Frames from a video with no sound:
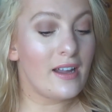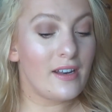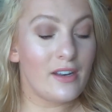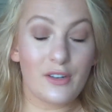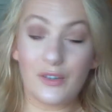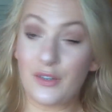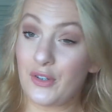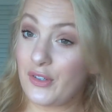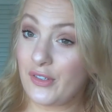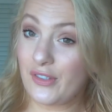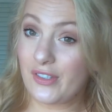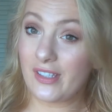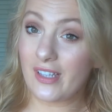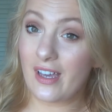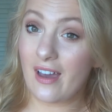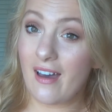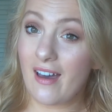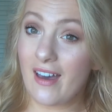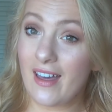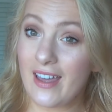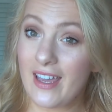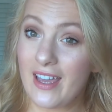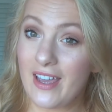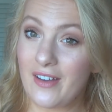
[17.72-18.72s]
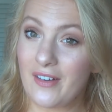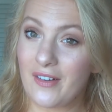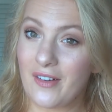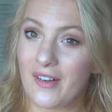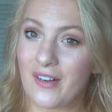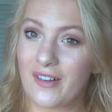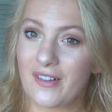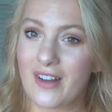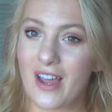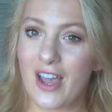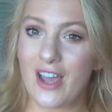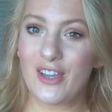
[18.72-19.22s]
Nadiuska here
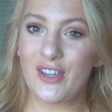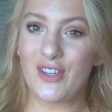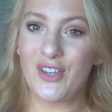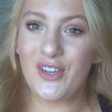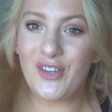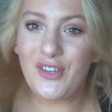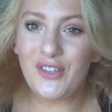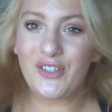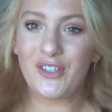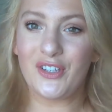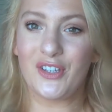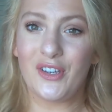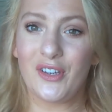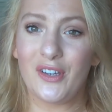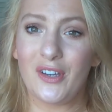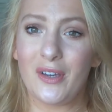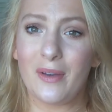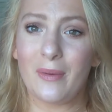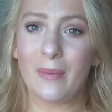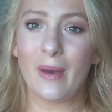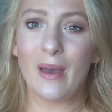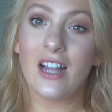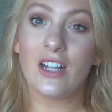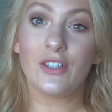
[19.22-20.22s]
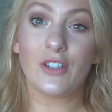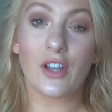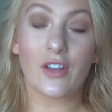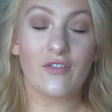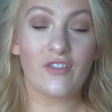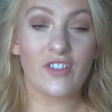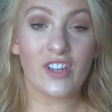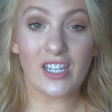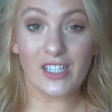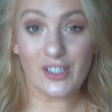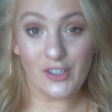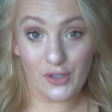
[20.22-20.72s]
on YouTube.
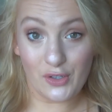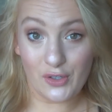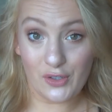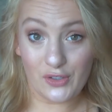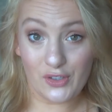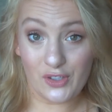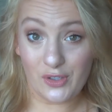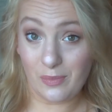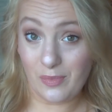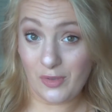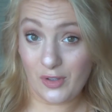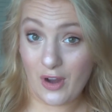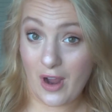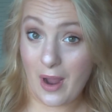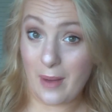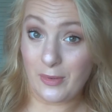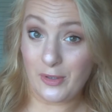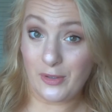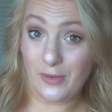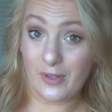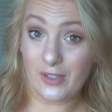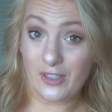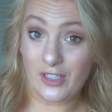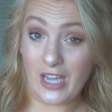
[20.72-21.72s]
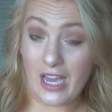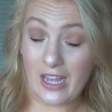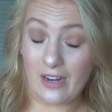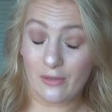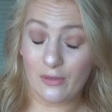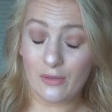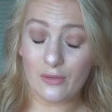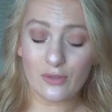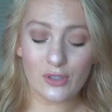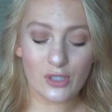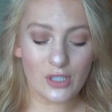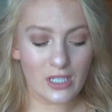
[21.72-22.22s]
Don't forget to subscribe to her
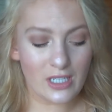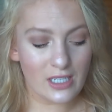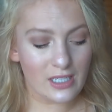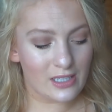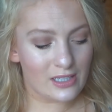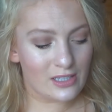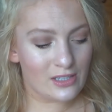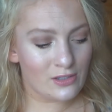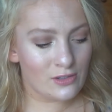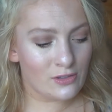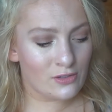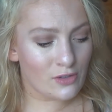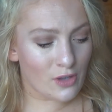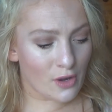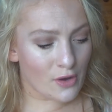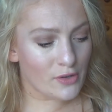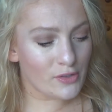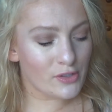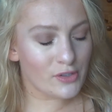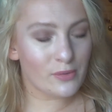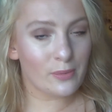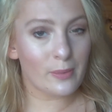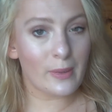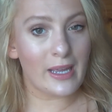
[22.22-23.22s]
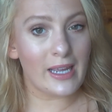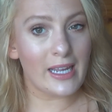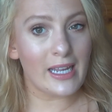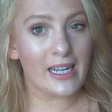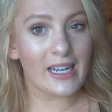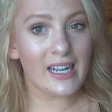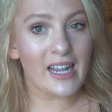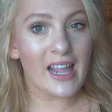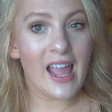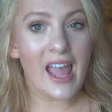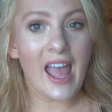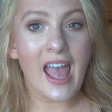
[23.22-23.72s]
channel. She is so
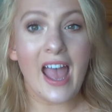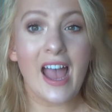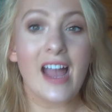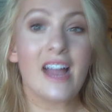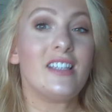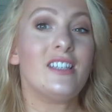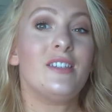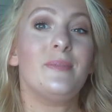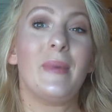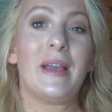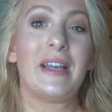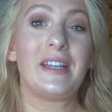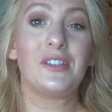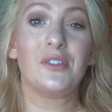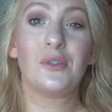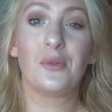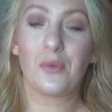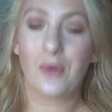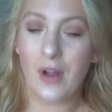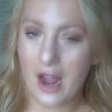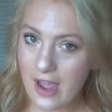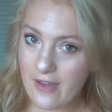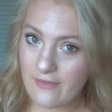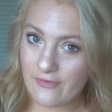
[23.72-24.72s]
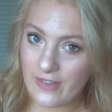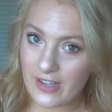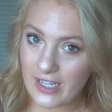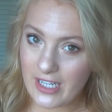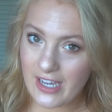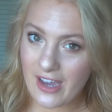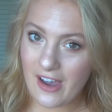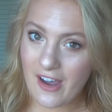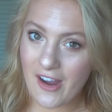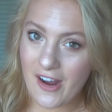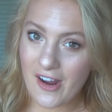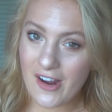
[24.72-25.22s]
sweet and she makes great
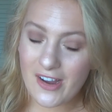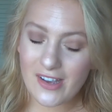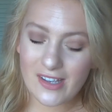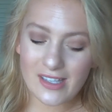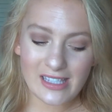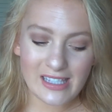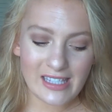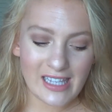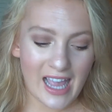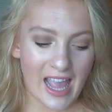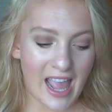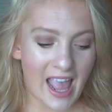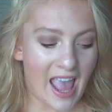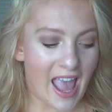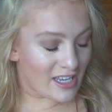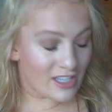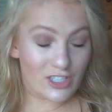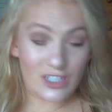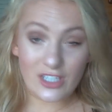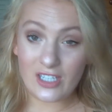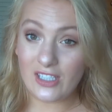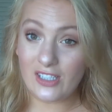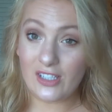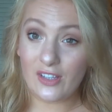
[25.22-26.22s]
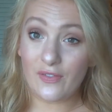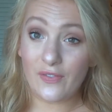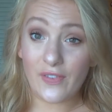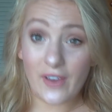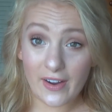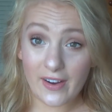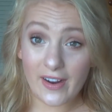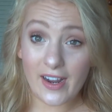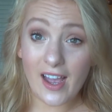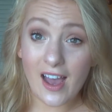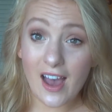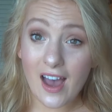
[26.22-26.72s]
videos. She's a
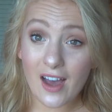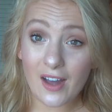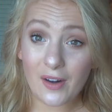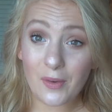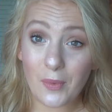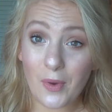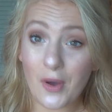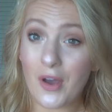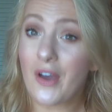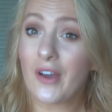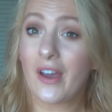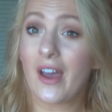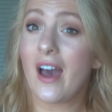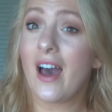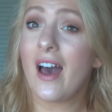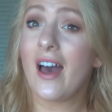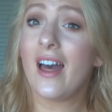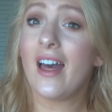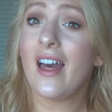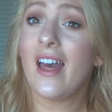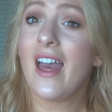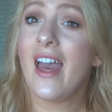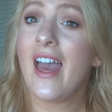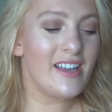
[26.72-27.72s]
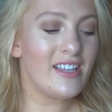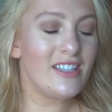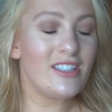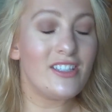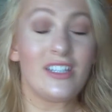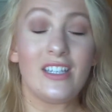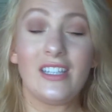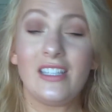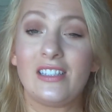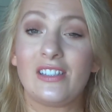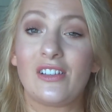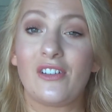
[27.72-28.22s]
very hard worker.
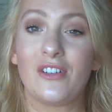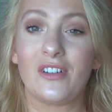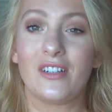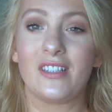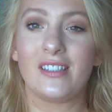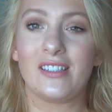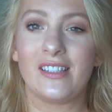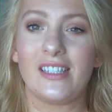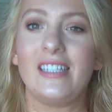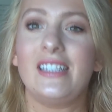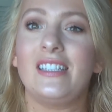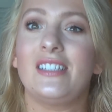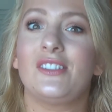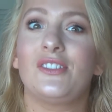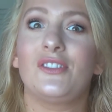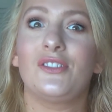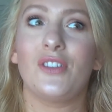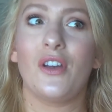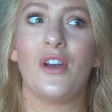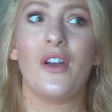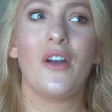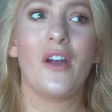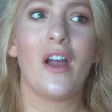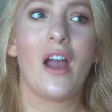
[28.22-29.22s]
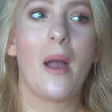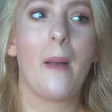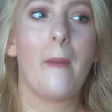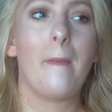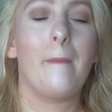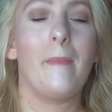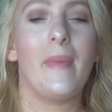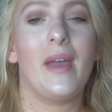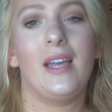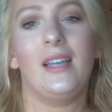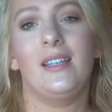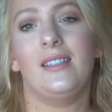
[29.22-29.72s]
She's honestly so
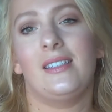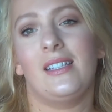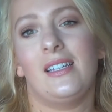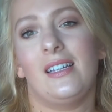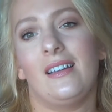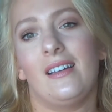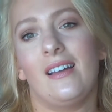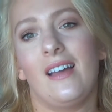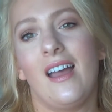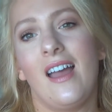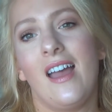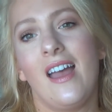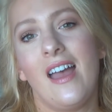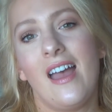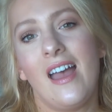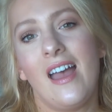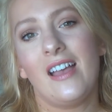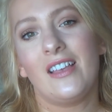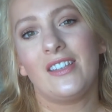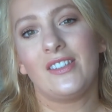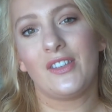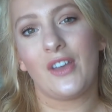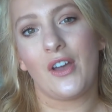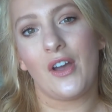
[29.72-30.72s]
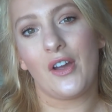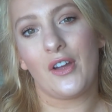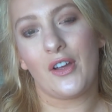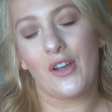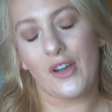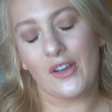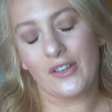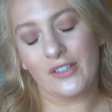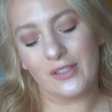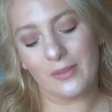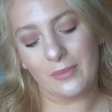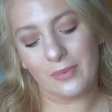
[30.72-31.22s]
amazing. So
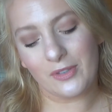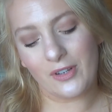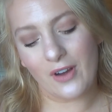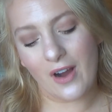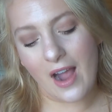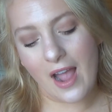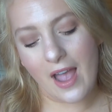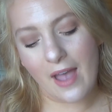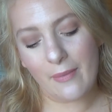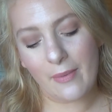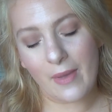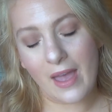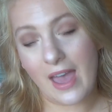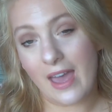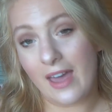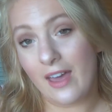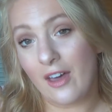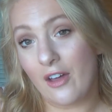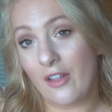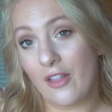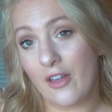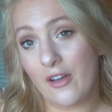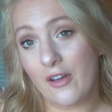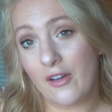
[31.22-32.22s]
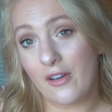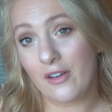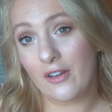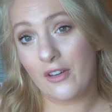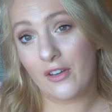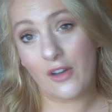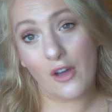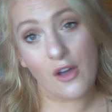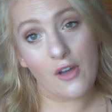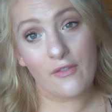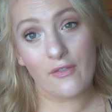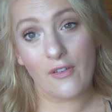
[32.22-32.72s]
go subscribe and go,
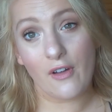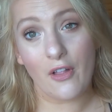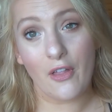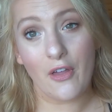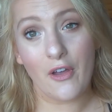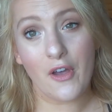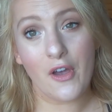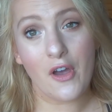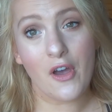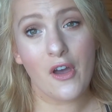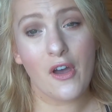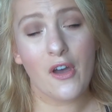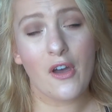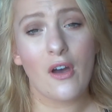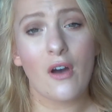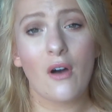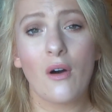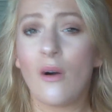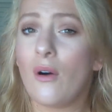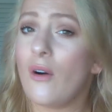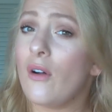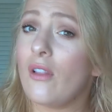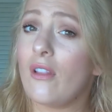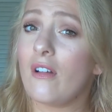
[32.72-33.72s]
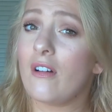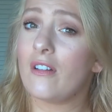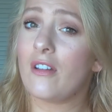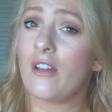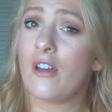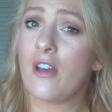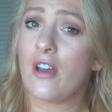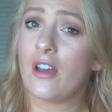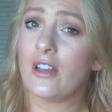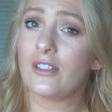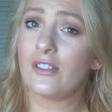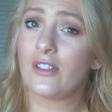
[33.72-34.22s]
go follow her all on
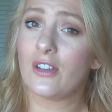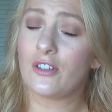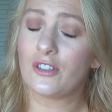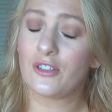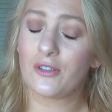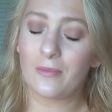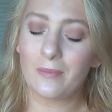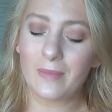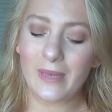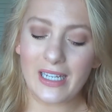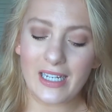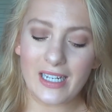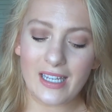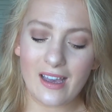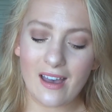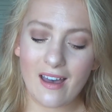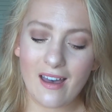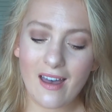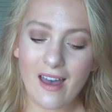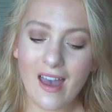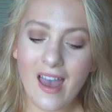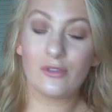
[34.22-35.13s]
her social media.